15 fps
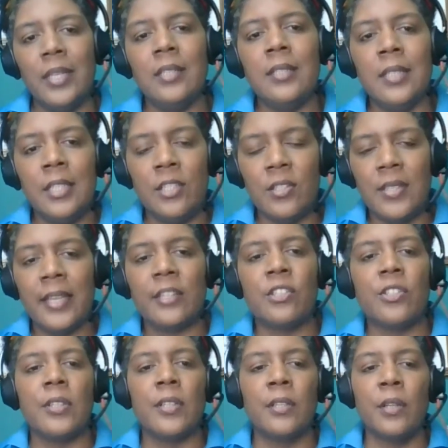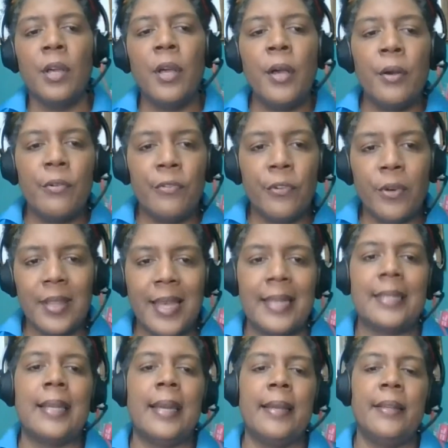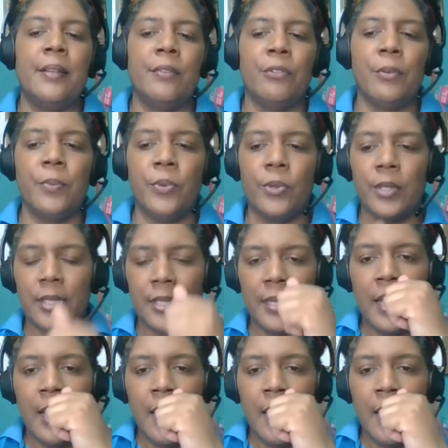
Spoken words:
into each section for that kind of report.